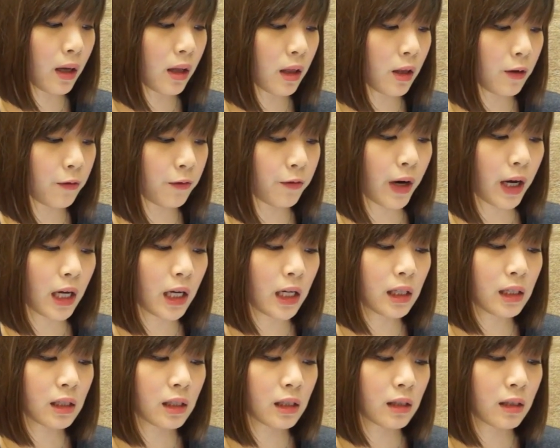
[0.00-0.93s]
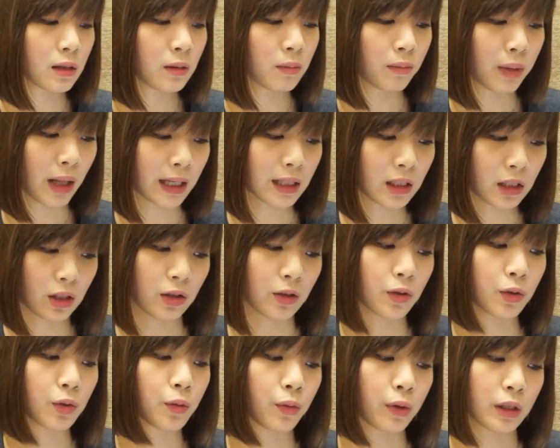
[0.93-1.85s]
the phrase bless
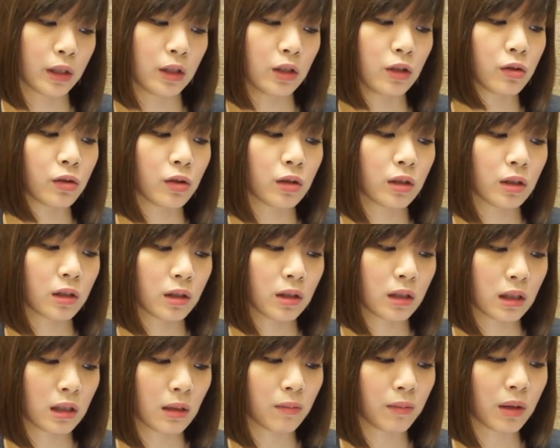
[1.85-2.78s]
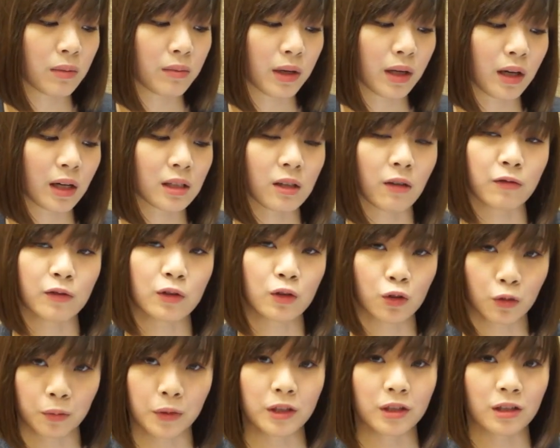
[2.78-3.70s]
you was used simply because of
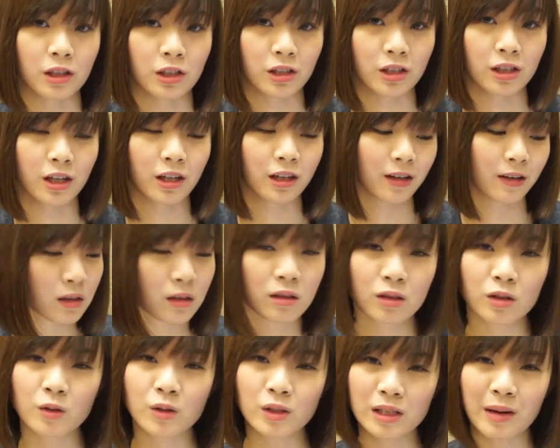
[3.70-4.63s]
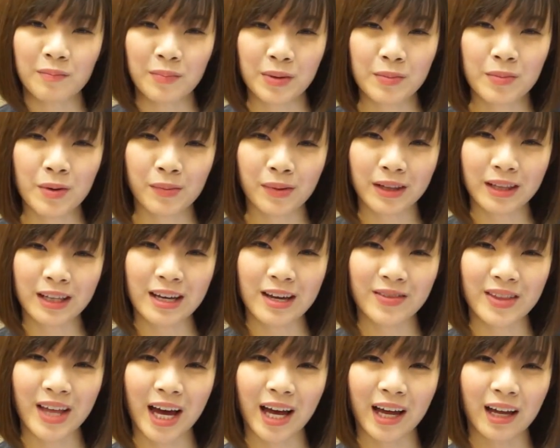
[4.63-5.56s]
superstition. So some people
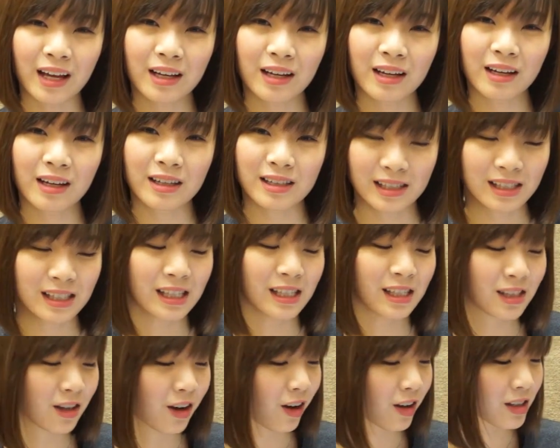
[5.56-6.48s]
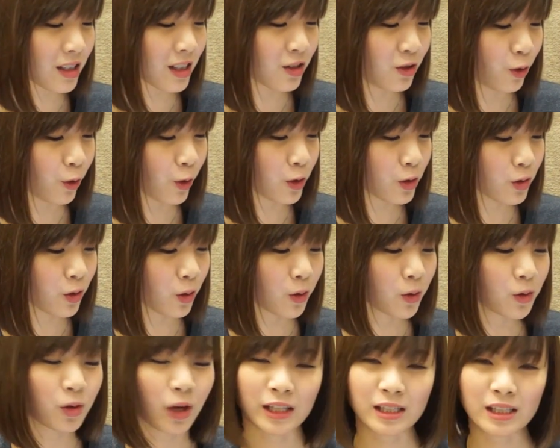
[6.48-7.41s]
believe that a sneeze causes your
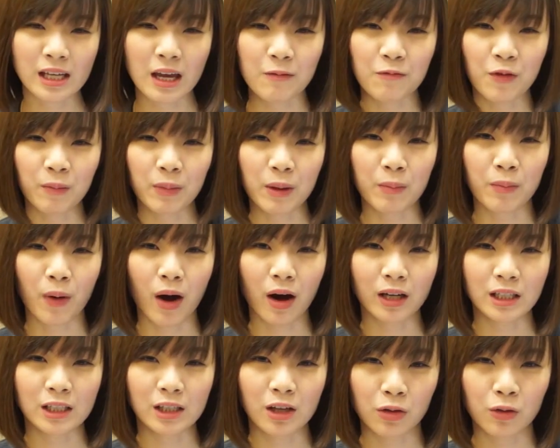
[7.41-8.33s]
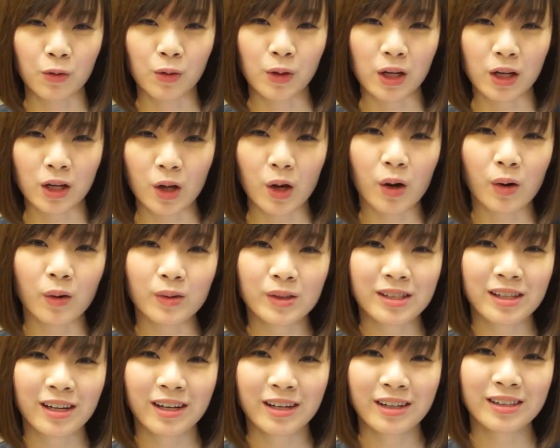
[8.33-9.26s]
soul to escape from the body through the
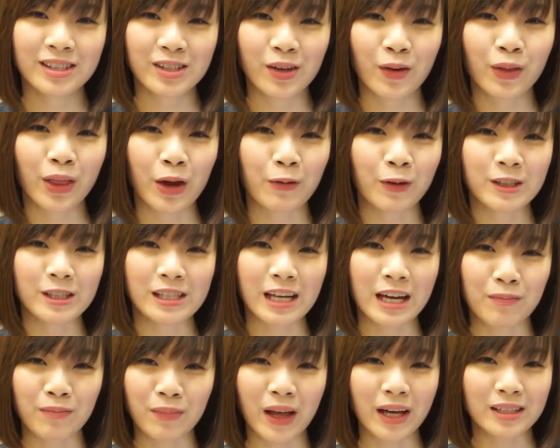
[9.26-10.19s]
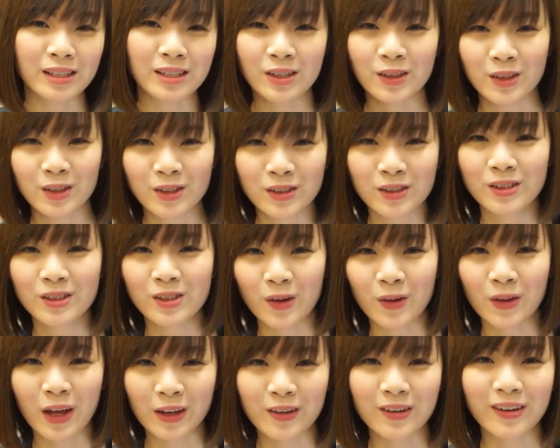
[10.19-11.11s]
nose. So they would say bless you so that